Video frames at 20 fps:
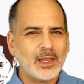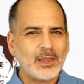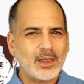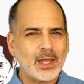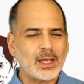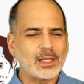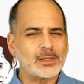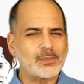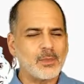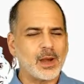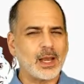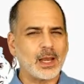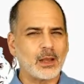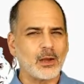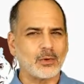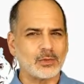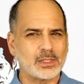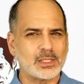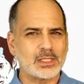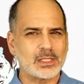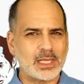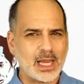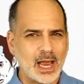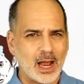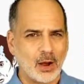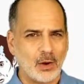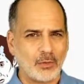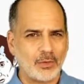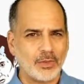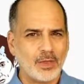things might go
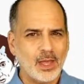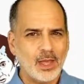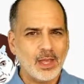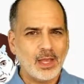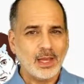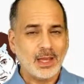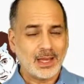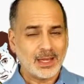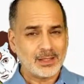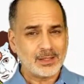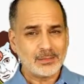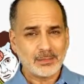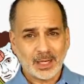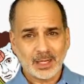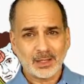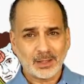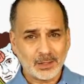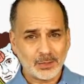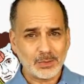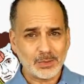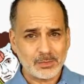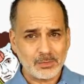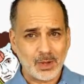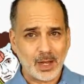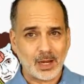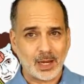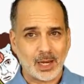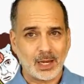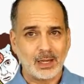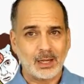south and you might lose
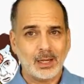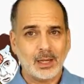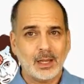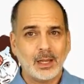money.